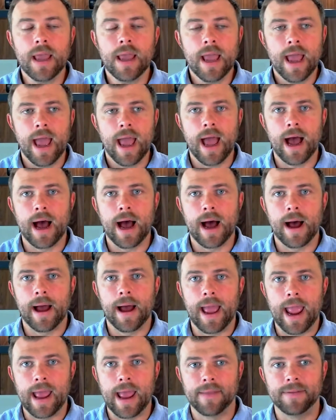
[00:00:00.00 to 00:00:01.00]

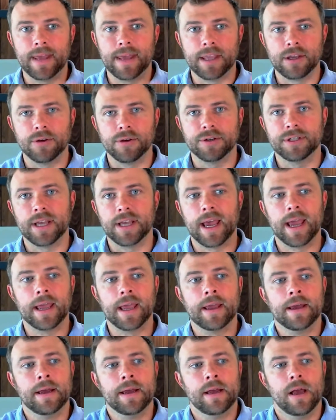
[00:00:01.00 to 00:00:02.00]
and then you
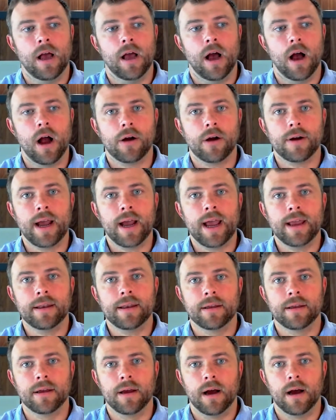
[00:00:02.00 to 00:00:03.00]
say, all right,
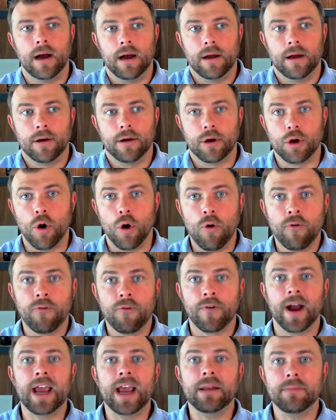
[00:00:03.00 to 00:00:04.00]
go
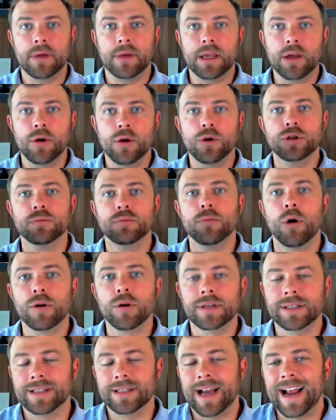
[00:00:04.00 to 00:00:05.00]
find me who's
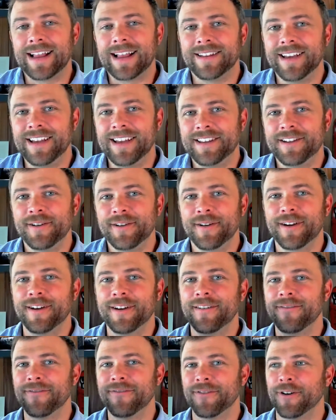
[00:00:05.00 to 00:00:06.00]
most likely to
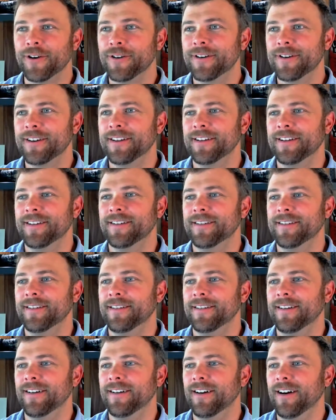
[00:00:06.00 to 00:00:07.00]
convert
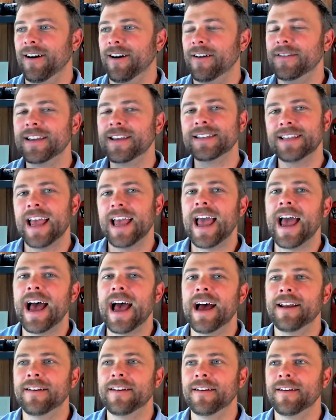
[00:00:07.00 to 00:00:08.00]
on this
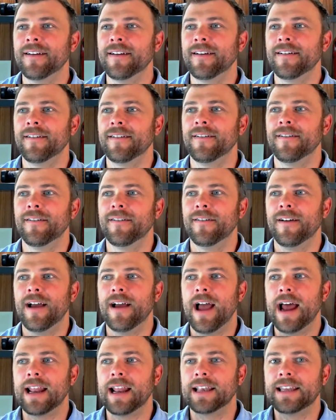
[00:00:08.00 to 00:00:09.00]
ad
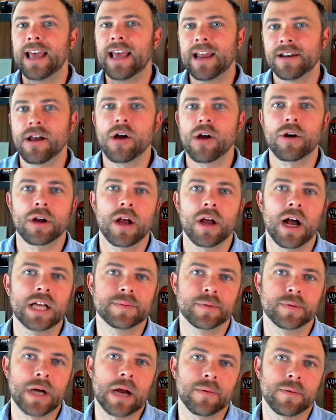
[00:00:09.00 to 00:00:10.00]
at a $10 cost
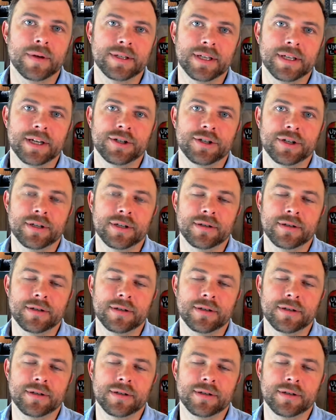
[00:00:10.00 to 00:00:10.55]
per acquisition.